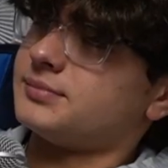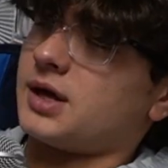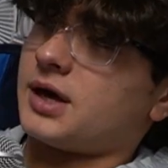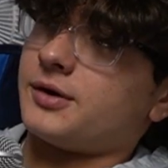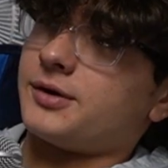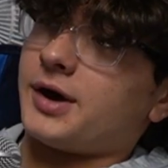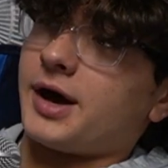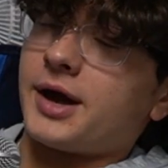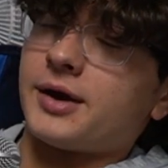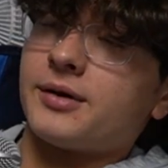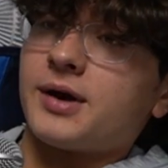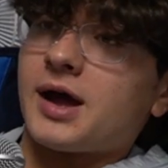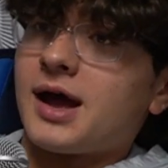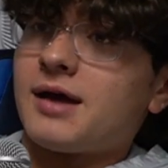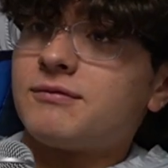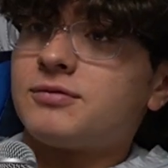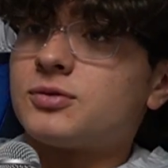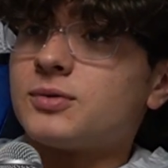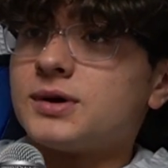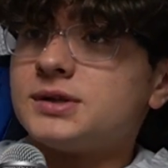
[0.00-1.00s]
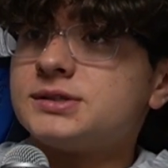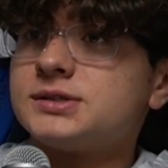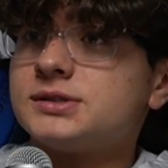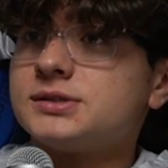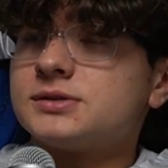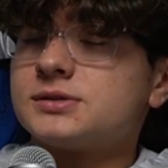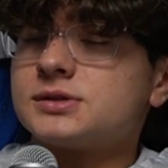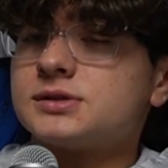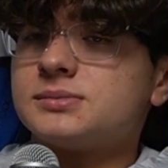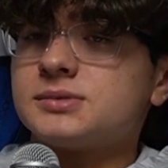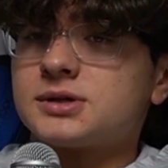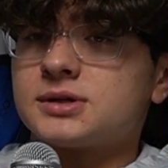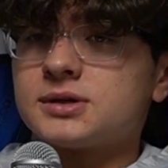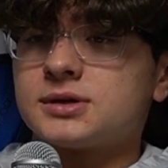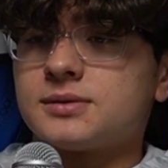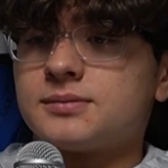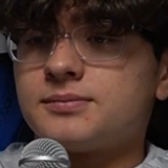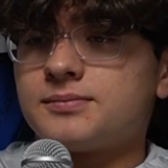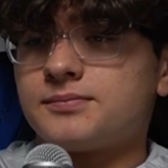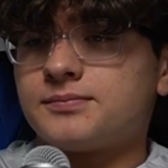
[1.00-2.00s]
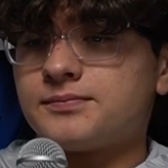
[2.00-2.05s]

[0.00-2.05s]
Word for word: I don't. I don't have Threads either, to be clear.